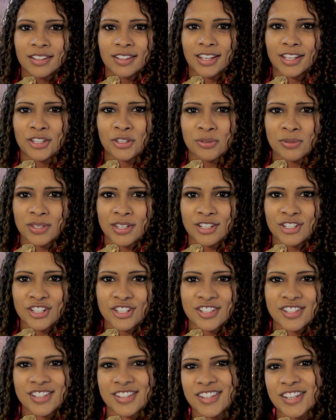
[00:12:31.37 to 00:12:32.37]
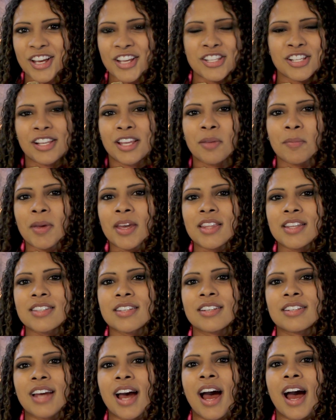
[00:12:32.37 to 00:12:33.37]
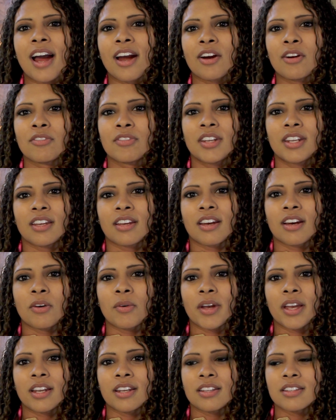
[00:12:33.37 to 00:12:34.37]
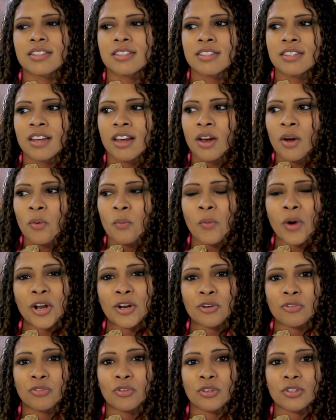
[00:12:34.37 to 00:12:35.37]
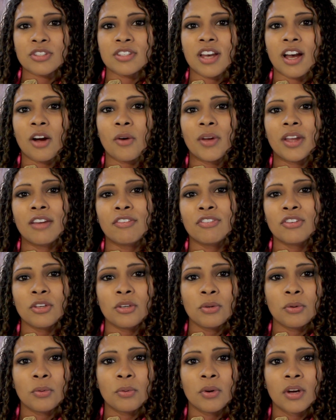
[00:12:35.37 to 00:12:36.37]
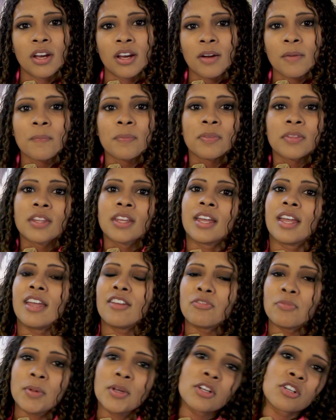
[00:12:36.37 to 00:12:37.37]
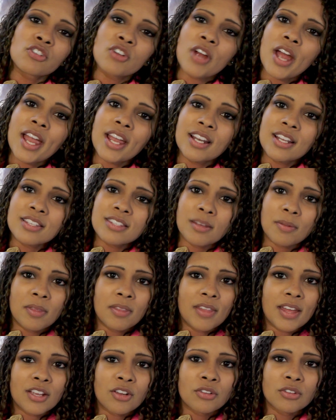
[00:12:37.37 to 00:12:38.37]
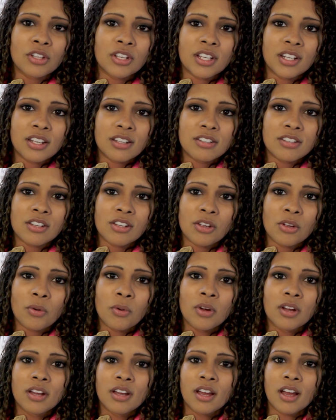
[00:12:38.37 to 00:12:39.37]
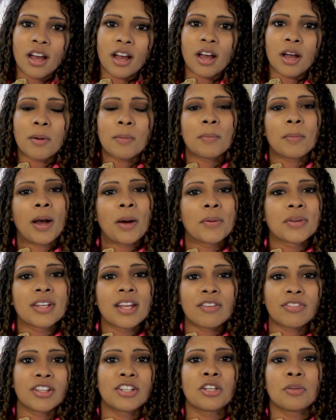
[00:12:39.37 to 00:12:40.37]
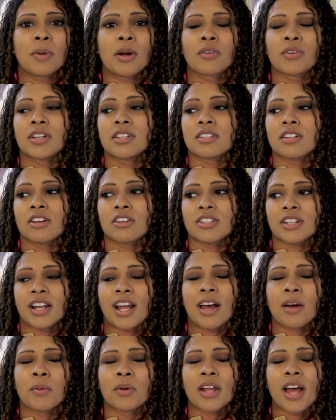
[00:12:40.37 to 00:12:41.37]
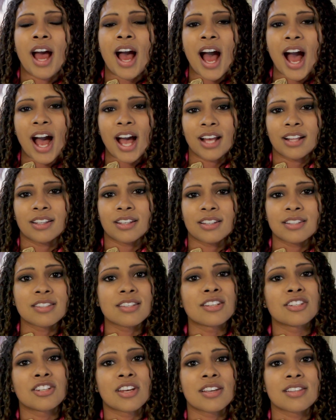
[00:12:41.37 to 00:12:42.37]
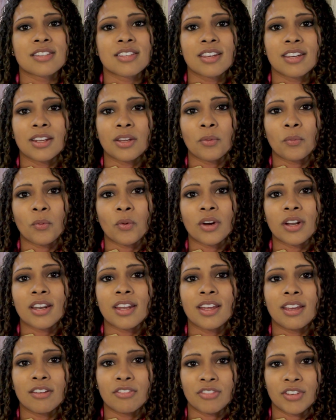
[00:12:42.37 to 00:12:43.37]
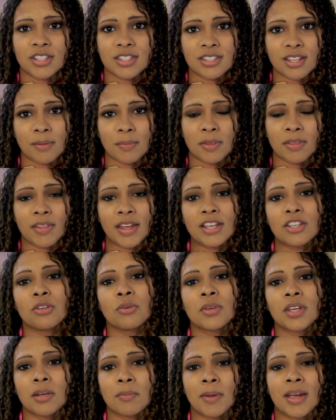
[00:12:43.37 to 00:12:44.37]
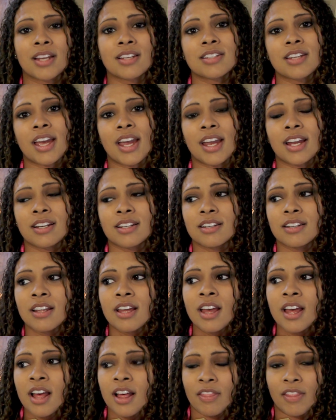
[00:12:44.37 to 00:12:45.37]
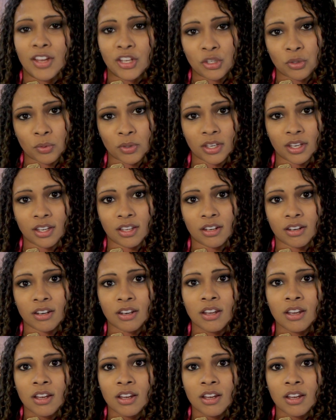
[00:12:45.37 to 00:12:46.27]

like you see, she's just nuzzling me this entire video, and it's wonderful. So if bearded dragon is something that you're looking into, I would definitely do my research, and I would highly suggest getting one if it's something that you can maintain and that you can